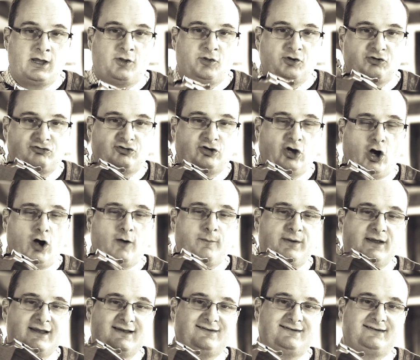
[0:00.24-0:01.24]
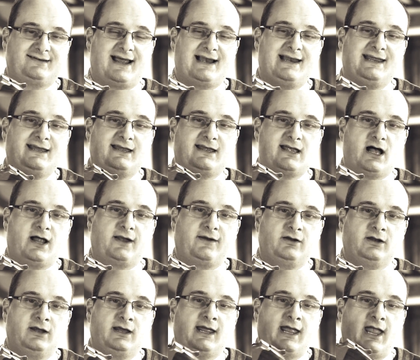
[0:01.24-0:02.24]
The top selling
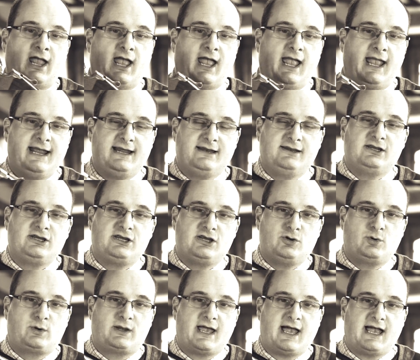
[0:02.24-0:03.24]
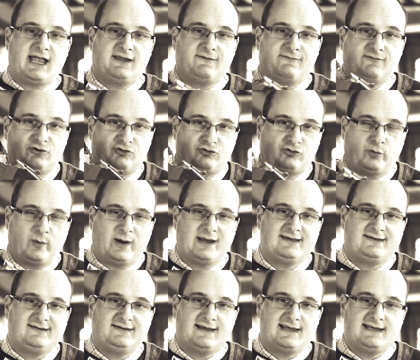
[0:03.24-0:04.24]
gun in the UK for
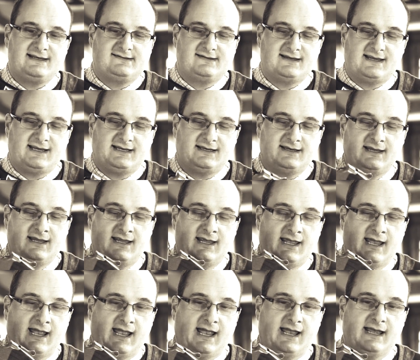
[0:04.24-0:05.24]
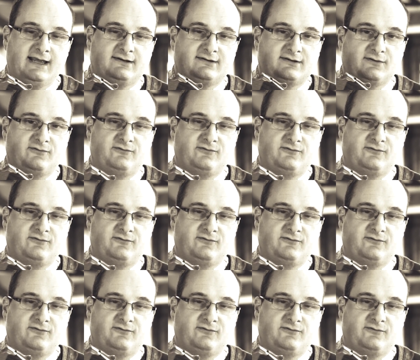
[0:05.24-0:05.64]
2018 is the